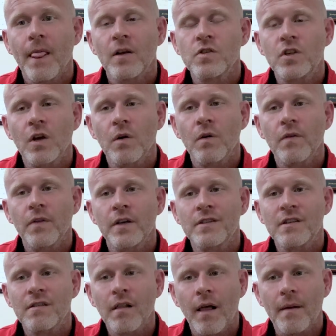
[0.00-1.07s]
so the
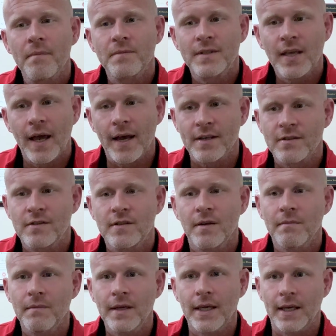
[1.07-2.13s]
slump test to
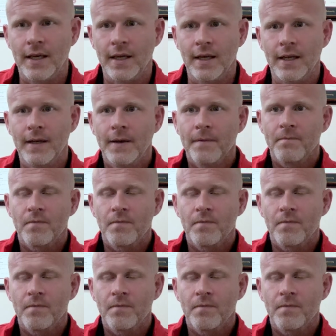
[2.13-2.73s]
me